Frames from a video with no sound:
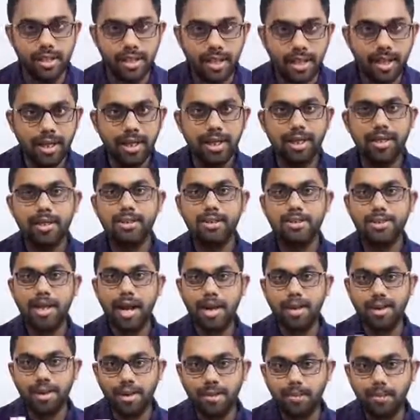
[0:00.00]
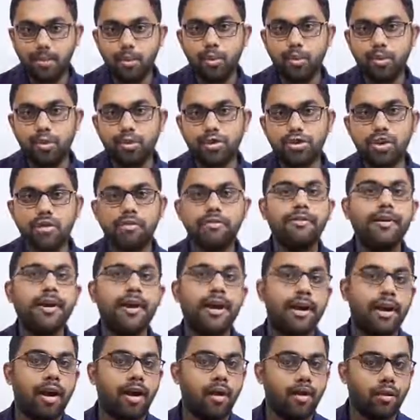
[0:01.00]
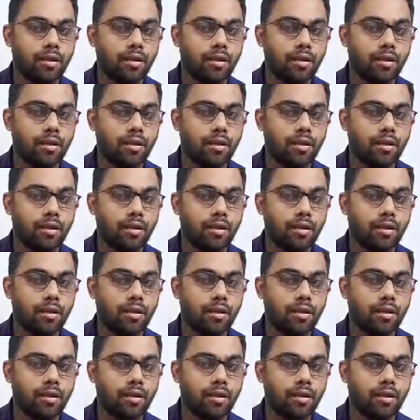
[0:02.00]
in certain books of account.